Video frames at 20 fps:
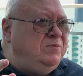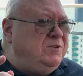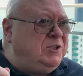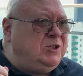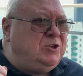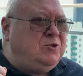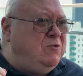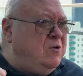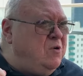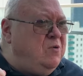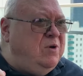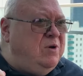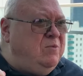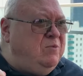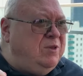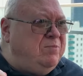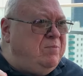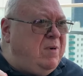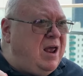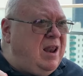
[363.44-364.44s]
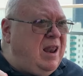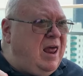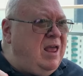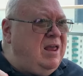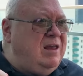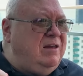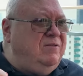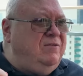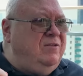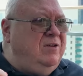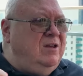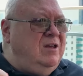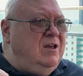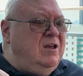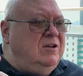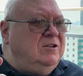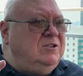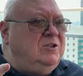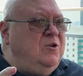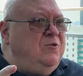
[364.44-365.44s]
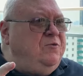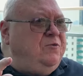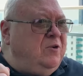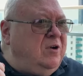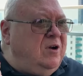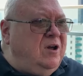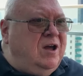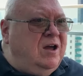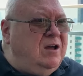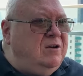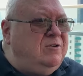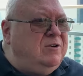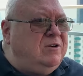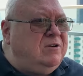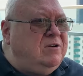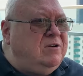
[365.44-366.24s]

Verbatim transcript: screwing with my life. So for a hundred